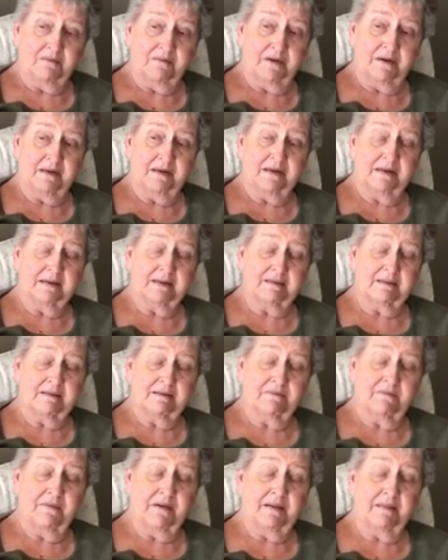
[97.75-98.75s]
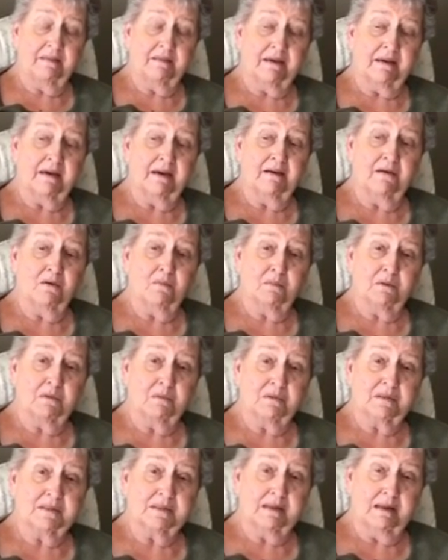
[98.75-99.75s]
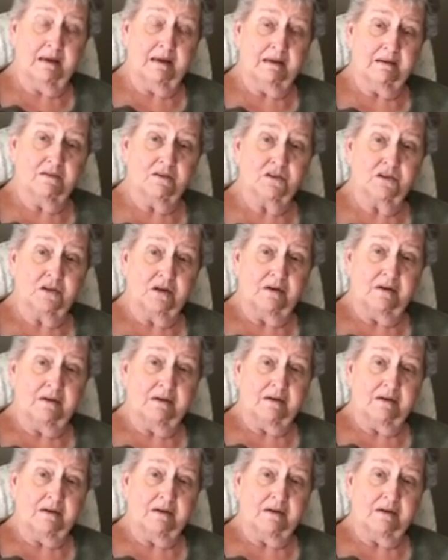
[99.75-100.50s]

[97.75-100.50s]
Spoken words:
Feeding the caribou his lunch,